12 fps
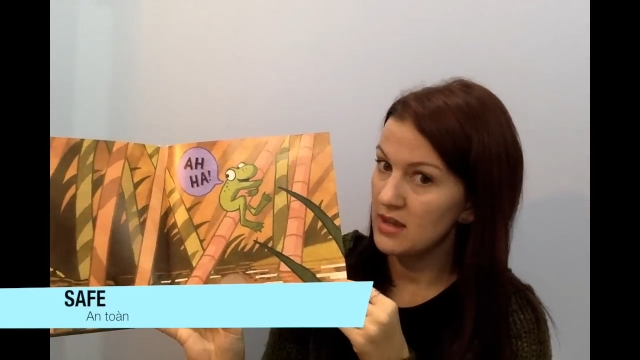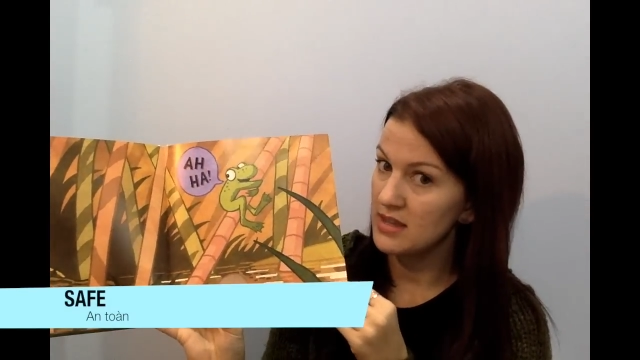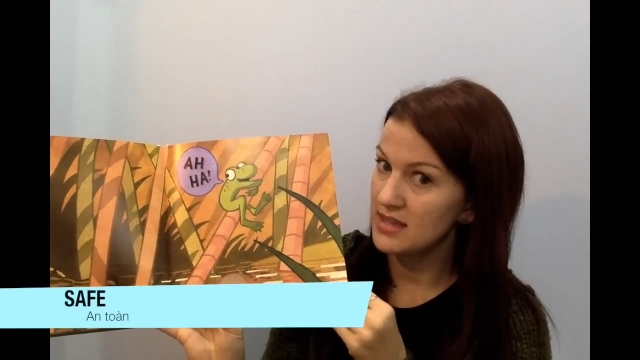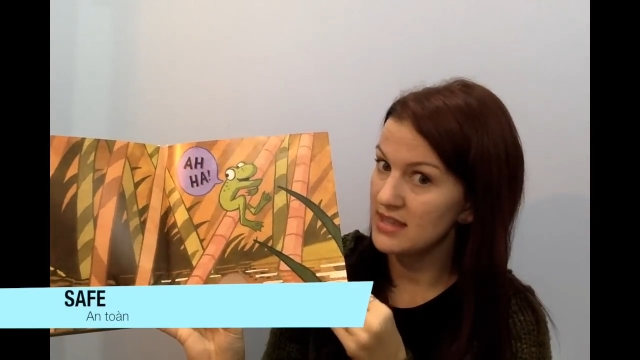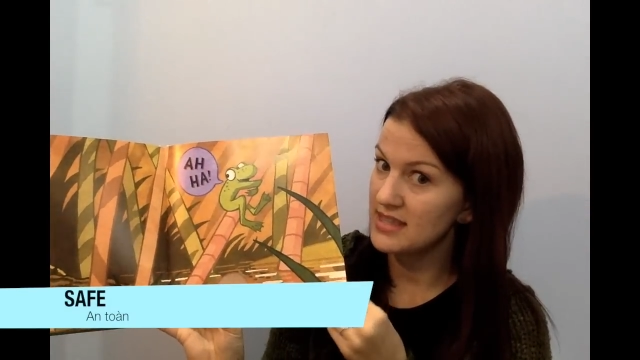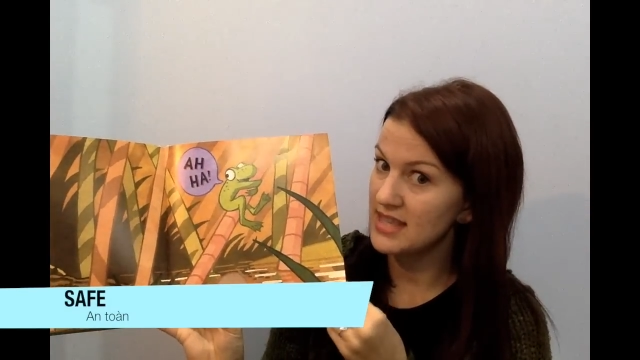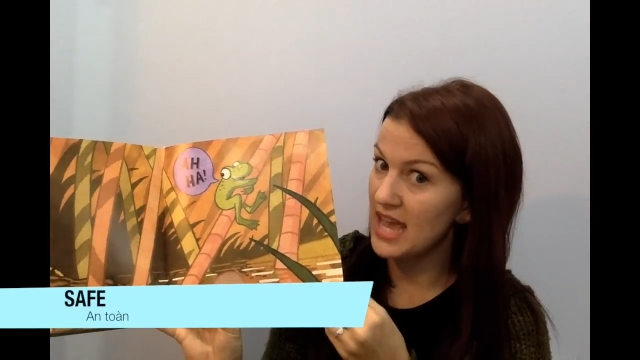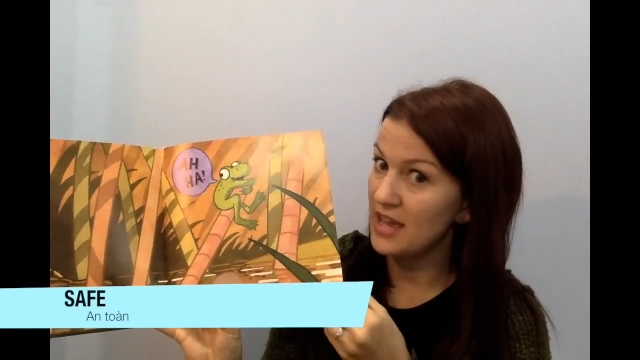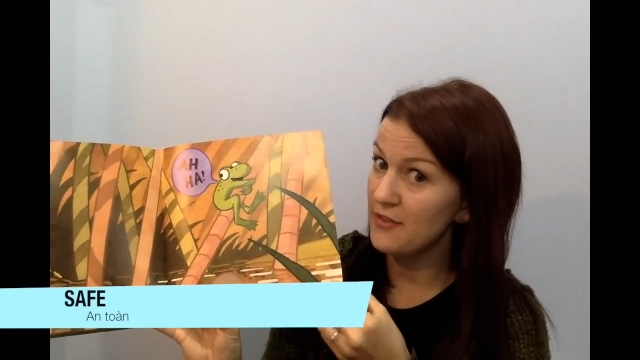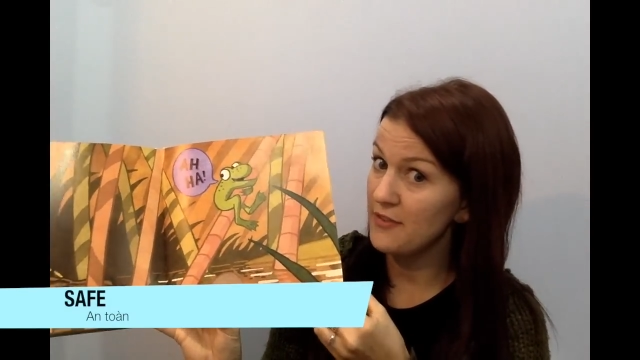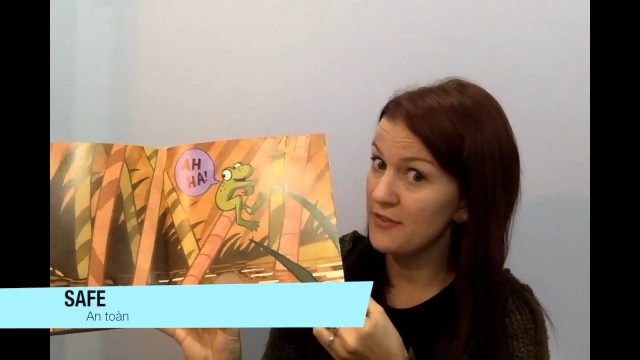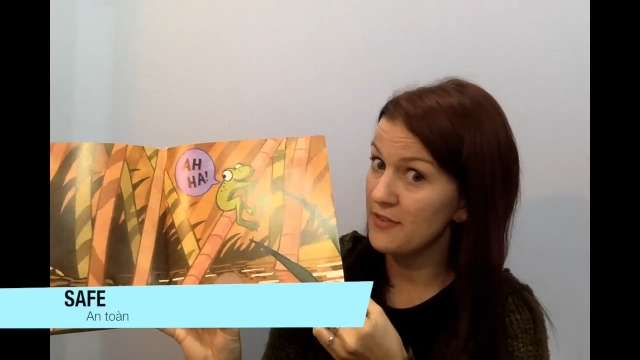Is he
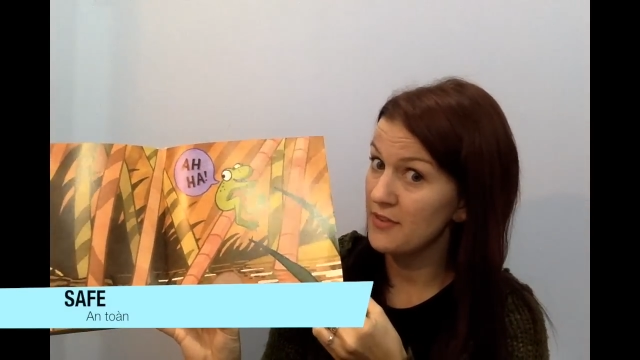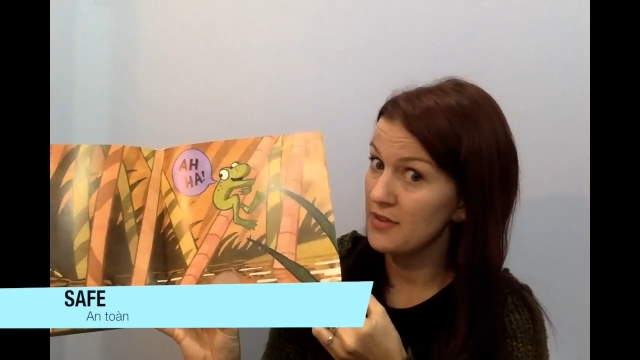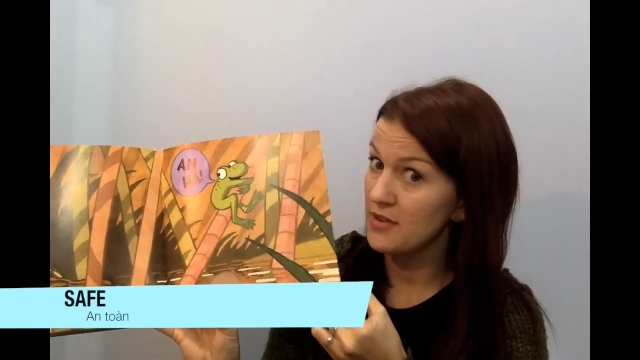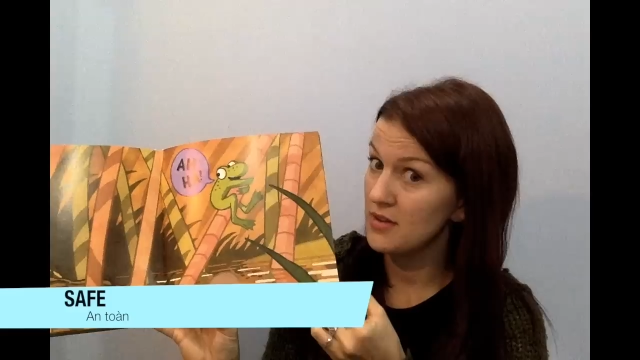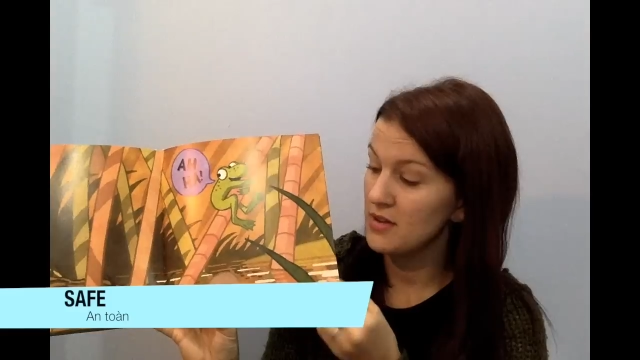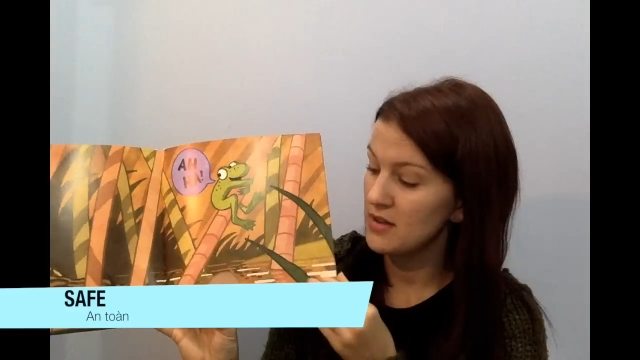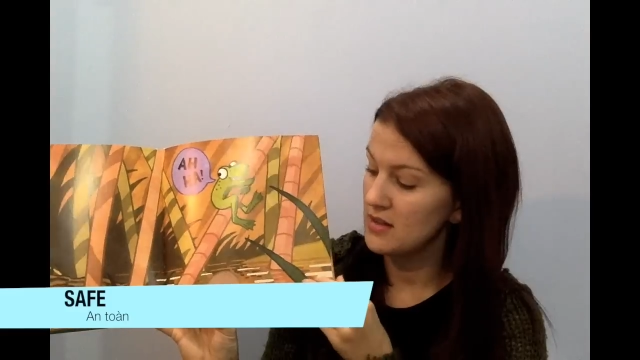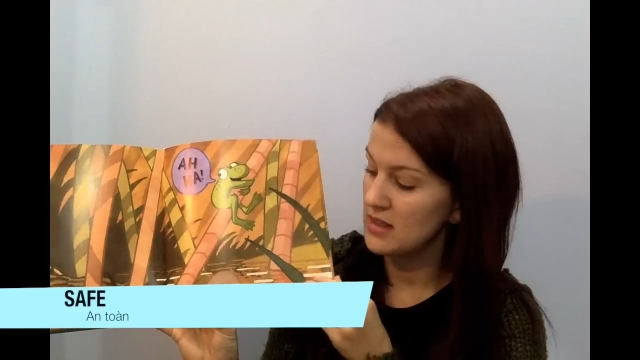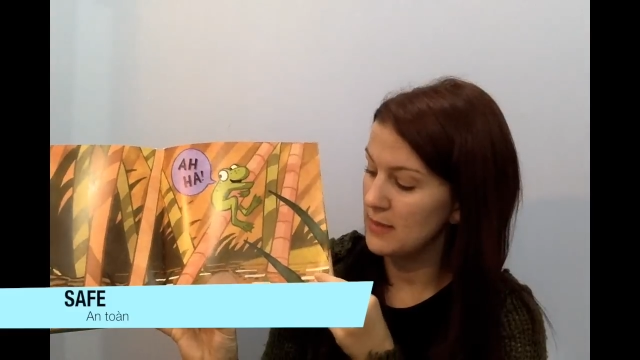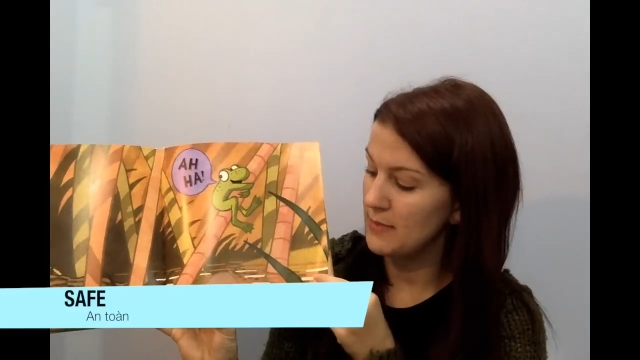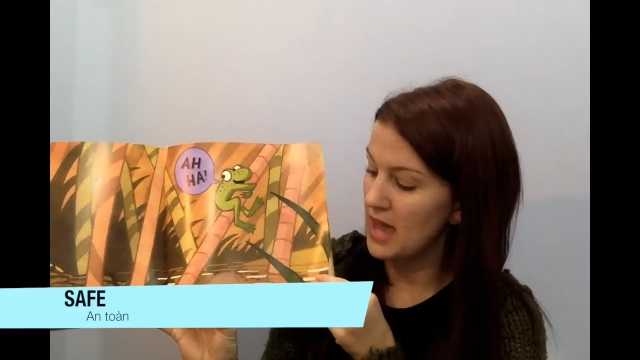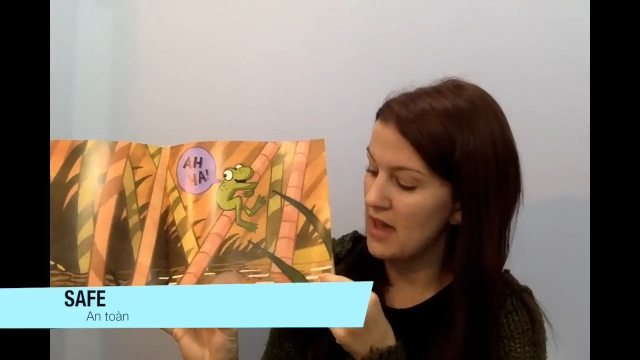safe?
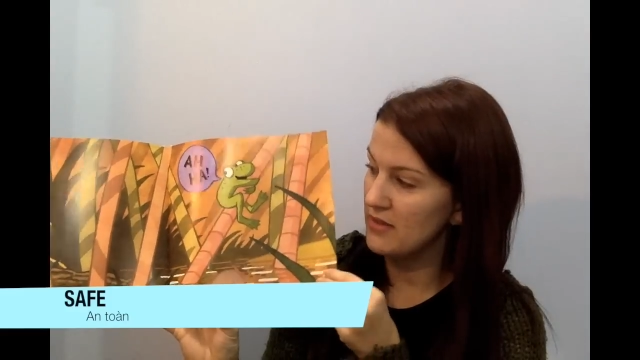Let me